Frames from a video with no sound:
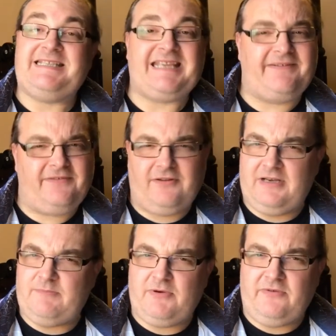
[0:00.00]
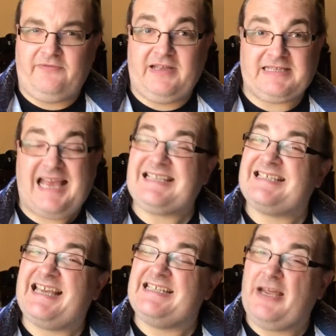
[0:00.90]
definitely Blue Fans. As I
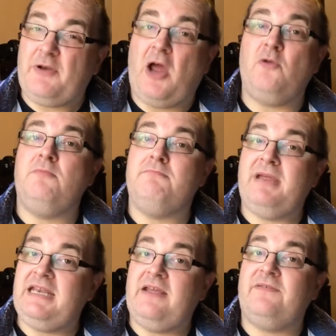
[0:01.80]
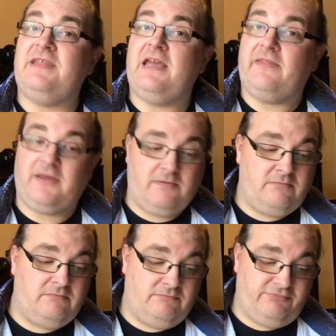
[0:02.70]
say, I don't own many of the other
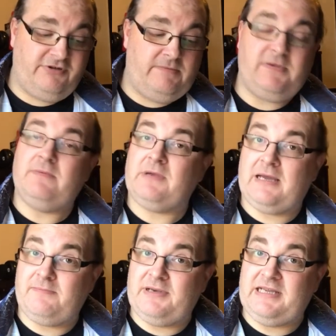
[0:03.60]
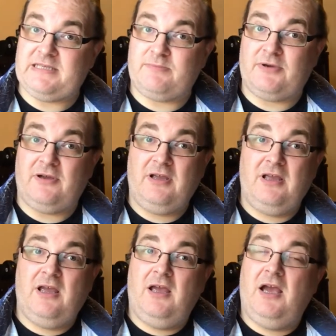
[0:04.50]
premium companies, but
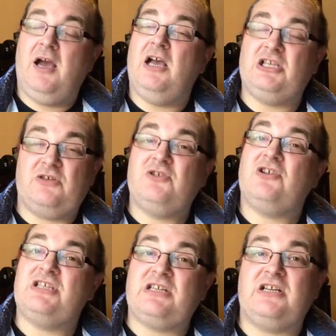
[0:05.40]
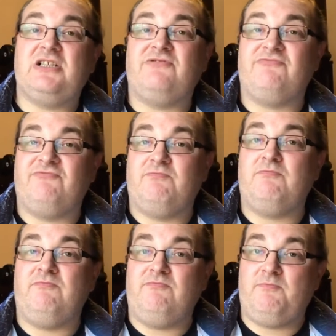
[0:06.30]
as soon as I started
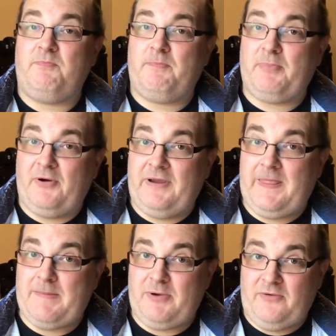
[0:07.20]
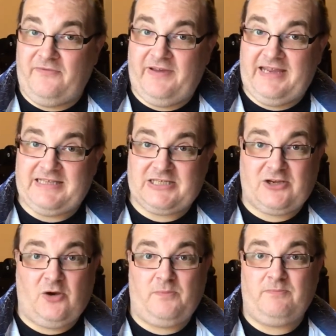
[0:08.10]
buying the Blue Fans
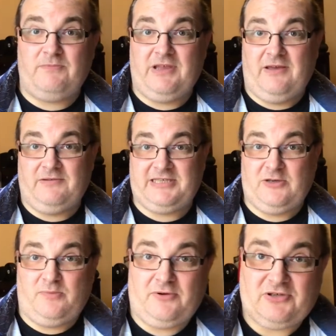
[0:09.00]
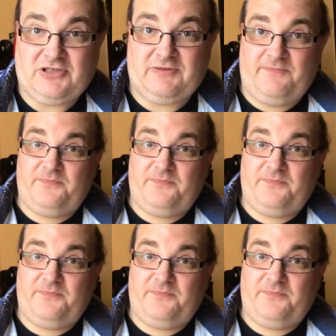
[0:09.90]
steelbooks,